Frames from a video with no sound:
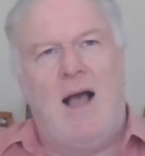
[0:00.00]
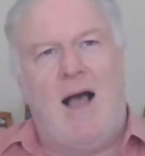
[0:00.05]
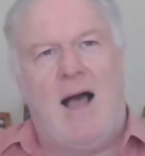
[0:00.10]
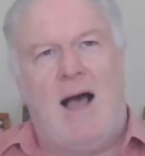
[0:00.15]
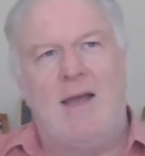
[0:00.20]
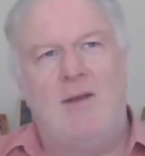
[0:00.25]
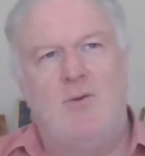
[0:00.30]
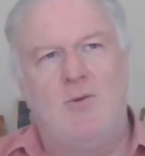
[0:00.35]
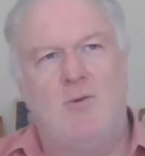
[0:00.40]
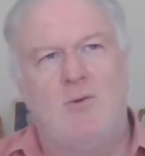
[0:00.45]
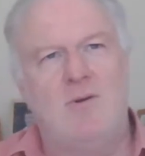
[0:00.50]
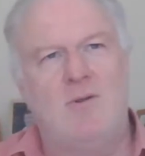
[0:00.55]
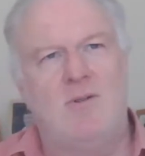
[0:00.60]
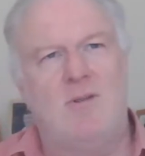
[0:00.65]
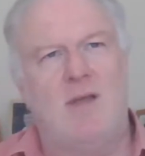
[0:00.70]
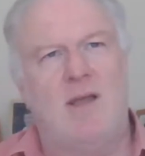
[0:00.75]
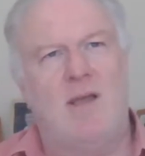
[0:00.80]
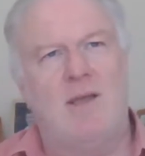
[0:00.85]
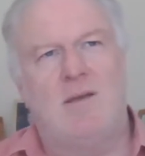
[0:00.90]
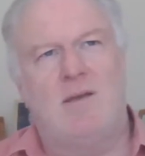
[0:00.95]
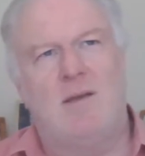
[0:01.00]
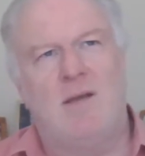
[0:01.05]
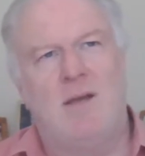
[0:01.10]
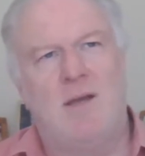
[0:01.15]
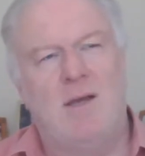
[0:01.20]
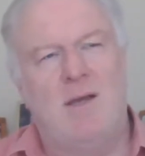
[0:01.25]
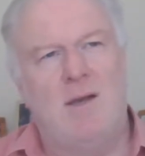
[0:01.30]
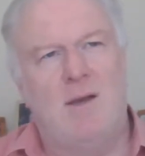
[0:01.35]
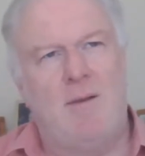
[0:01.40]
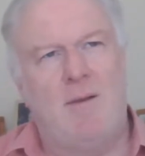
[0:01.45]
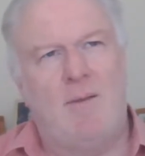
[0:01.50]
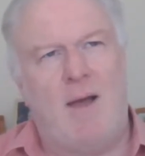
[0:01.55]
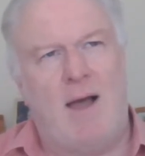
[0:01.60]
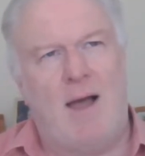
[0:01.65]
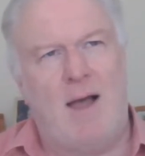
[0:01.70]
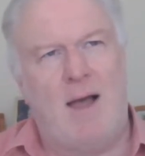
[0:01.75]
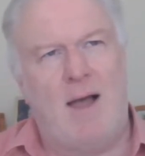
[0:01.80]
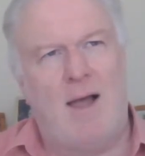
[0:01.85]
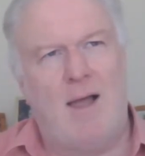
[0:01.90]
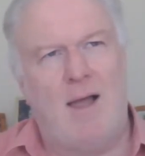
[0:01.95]
I don't think
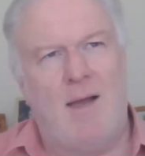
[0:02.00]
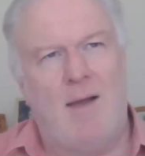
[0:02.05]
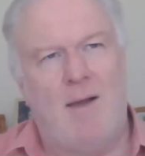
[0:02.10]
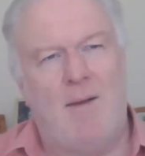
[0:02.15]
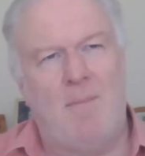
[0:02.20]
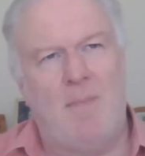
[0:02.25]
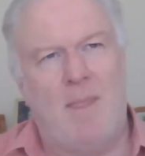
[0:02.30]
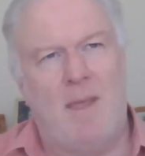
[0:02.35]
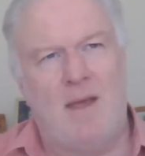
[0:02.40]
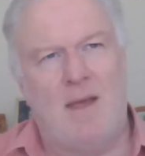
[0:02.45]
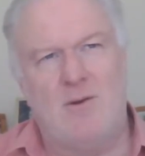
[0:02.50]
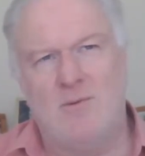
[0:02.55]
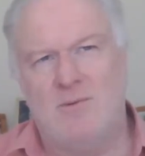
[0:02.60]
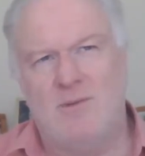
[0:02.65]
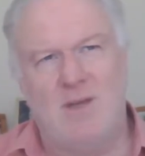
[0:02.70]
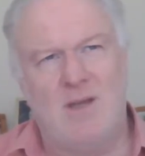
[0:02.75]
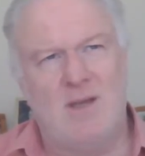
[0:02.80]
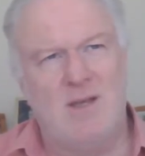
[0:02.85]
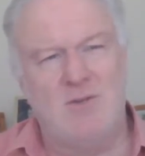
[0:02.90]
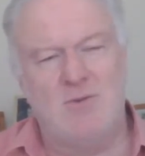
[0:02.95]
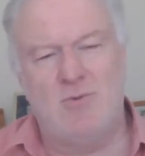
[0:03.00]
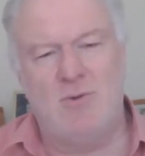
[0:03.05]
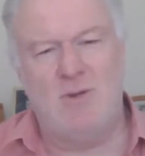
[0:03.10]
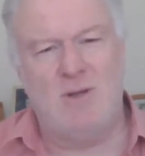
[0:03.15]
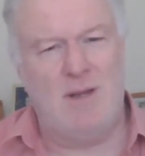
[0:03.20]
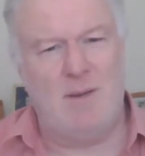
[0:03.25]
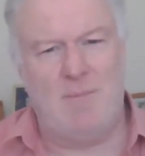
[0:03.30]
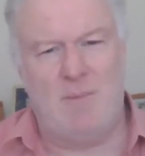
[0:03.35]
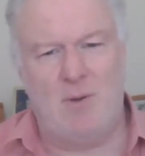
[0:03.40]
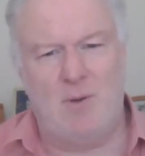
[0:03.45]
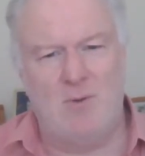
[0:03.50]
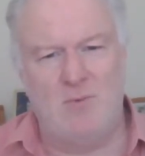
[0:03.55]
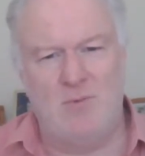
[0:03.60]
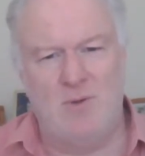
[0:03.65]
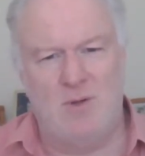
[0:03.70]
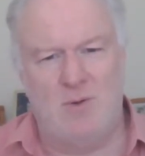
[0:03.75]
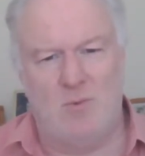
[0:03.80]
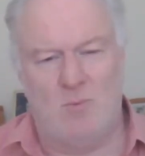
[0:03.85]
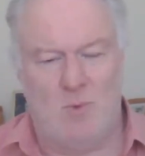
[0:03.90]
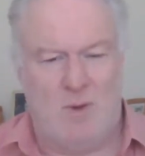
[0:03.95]
it's really about,
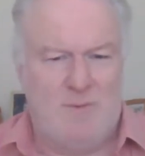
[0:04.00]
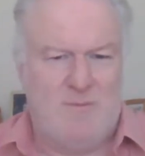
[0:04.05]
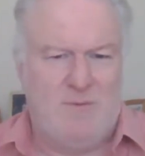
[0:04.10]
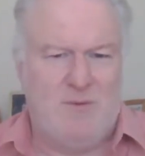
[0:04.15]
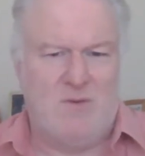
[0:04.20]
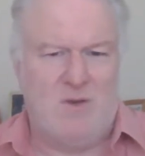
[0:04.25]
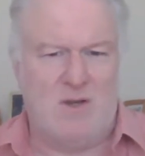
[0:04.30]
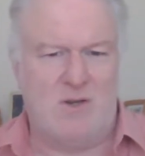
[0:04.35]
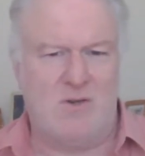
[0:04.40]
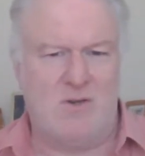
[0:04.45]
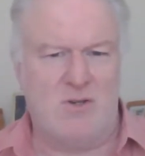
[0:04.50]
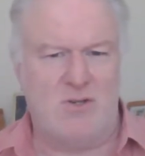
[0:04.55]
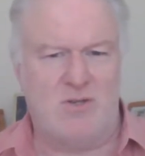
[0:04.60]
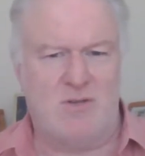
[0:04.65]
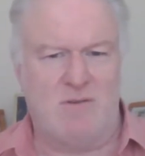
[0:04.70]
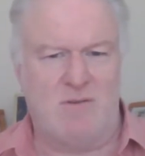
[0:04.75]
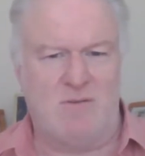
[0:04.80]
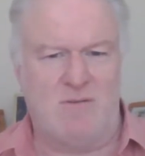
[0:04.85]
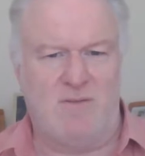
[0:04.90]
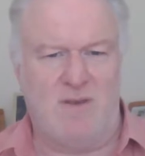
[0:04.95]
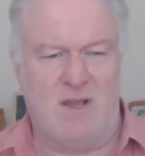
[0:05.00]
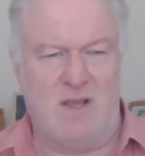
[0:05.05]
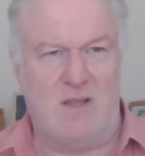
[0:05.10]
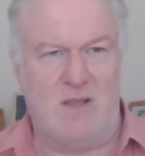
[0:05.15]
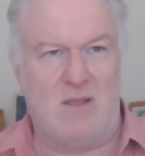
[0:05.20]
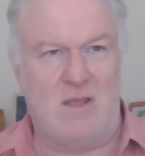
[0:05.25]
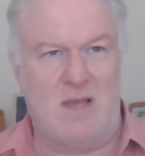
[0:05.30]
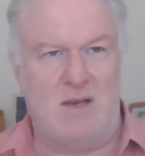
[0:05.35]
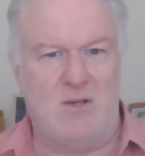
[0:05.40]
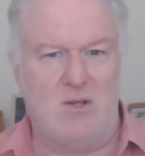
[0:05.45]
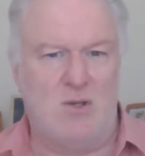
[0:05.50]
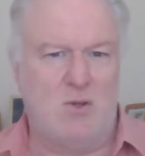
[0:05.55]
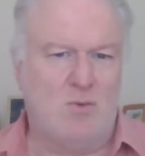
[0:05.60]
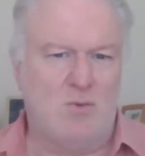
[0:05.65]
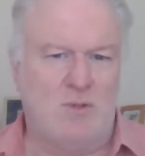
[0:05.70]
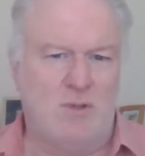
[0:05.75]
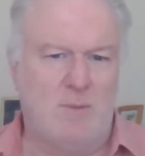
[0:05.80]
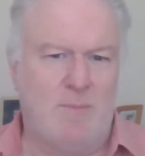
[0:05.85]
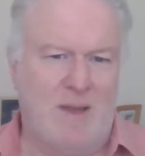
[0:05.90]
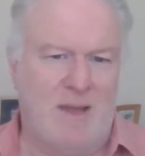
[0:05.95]
if you've got Christian faith, then you go
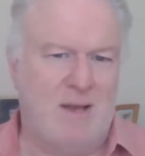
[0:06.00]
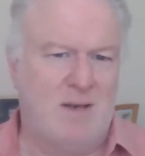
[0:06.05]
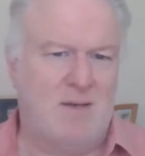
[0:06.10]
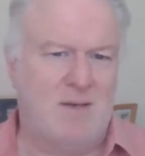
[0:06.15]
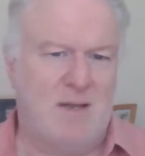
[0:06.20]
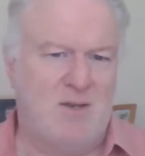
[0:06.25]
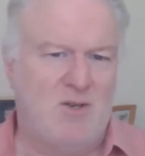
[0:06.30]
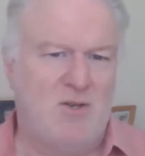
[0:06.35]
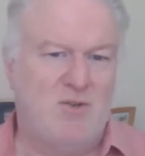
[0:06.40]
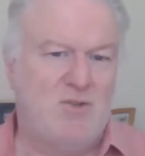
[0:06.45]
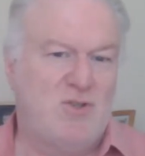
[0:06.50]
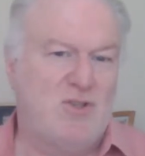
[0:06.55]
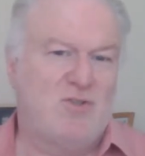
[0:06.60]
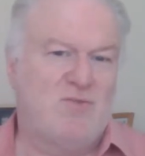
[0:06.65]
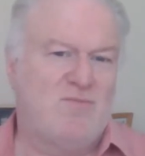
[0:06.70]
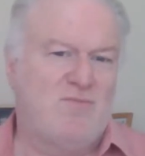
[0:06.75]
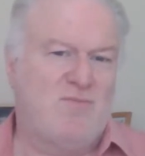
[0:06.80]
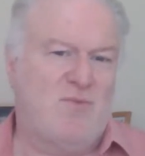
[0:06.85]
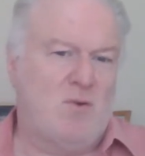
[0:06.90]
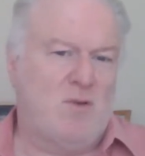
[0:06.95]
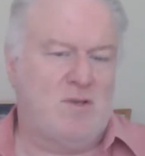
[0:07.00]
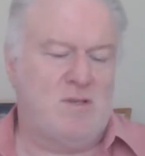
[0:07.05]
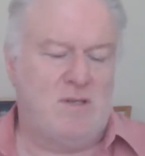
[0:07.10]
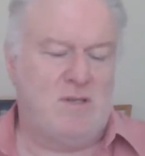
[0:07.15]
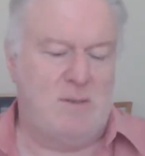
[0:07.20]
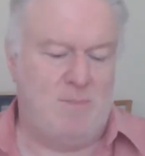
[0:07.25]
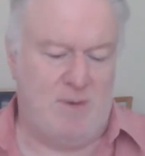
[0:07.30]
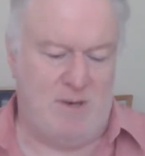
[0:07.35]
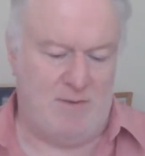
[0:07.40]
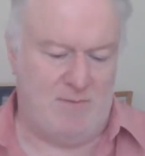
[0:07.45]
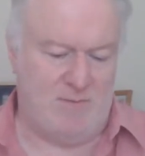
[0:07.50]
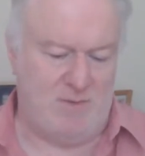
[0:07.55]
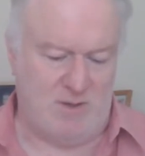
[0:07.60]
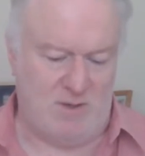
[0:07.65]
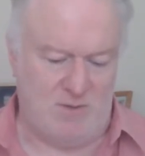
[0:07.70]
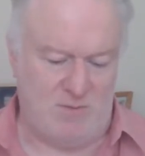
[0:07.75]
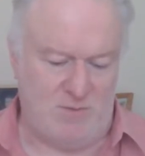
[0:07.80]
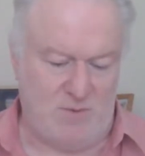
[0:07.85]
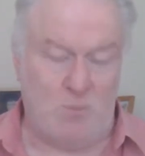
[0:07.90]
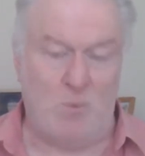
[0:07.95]
to bed and you just fall asleep and
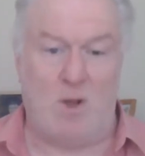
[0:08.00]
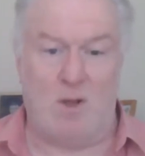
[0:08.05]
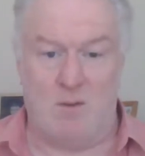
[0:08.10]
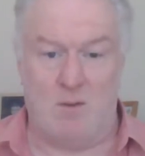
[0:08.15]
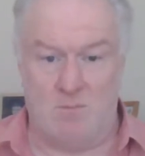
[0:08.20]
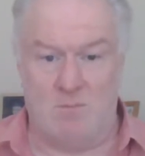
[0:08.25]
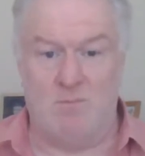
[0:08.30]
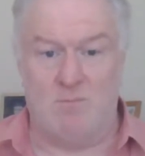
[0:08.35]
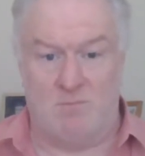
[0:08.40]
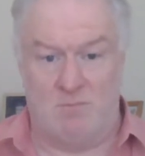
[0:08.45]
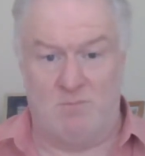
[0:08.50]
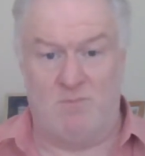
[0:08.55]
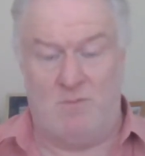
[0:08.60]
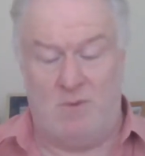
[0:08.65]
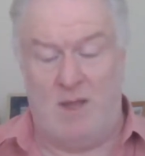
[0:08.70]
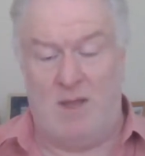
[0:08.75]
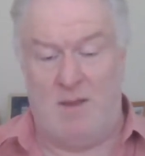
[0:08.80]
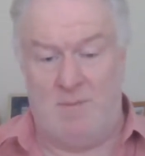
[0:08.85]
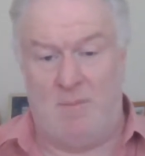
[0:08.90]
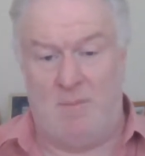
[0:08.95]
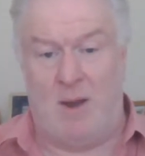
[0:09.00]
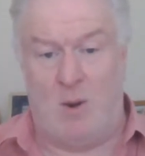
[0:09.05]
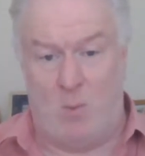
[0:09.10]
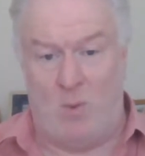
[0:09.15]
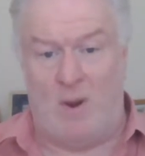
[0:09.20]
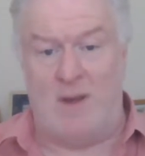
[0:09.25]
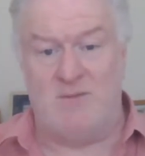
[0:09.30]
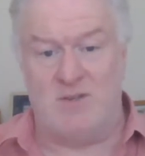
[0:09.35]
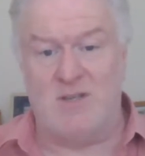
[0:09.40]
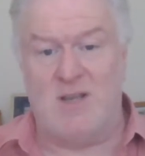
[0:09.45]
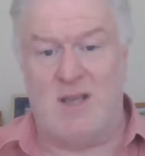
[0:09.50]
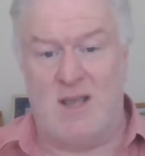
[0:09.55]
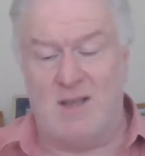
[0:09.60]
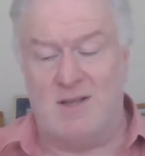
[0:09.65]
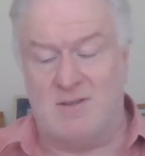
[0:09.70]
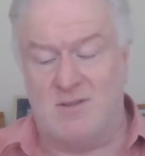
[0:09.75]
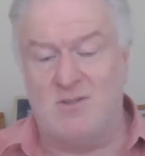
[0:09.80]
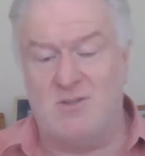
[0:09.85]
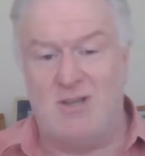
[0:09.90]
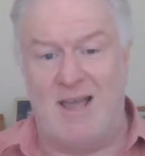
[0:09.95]
everything's well. In my wife's
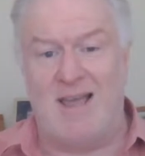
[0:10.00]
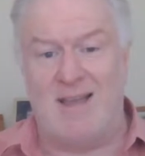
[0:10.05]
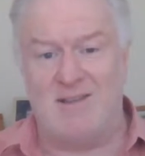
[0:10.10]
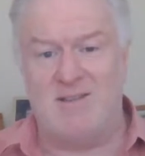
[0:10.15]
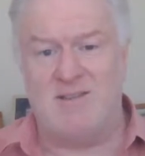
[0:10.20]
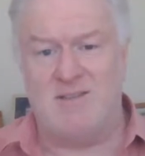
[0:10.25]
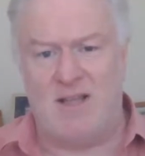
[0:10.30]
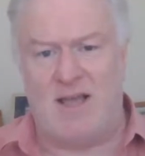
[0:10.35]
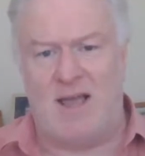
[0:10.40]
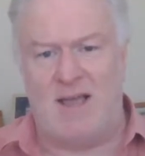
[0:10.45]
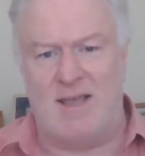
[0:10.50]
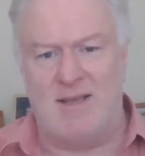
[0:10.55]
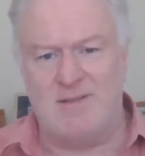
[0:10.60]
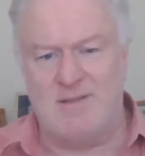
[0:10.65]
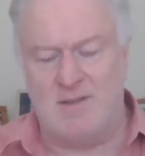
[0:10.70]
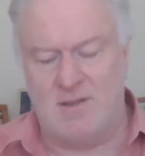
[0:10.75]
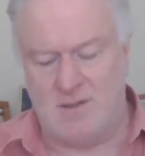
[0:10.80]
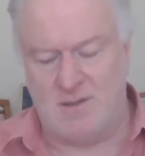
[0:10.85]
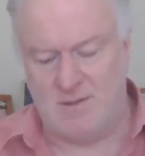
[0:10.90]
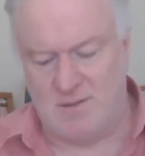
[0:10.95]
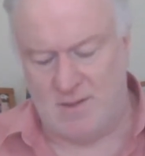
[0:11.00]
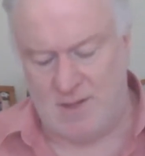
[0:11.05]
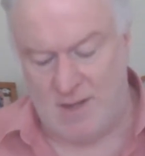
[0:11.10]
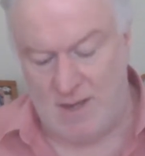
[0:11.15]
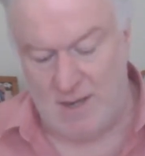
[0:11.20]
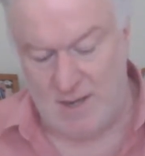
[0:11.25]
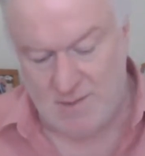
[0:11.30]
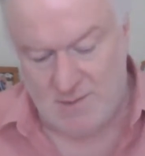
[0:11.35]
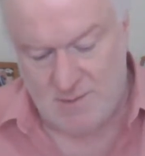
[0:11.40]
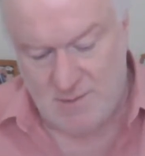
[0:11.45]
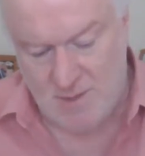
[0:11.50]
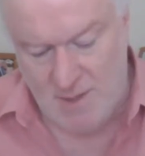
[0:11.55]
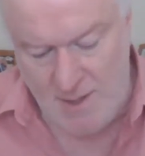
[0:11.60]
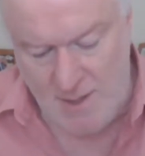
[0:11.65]
case, yes, that is the case.